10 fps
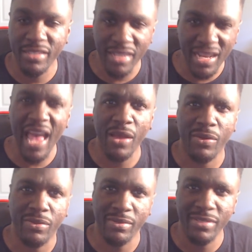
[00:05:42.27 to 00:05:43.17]
Chill
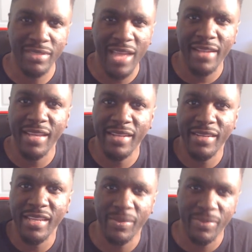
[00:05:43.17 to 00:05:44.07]
out. It's not that
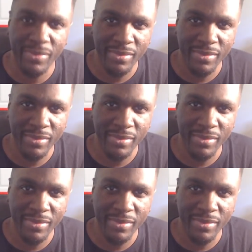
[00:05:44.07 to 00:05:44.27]
deep.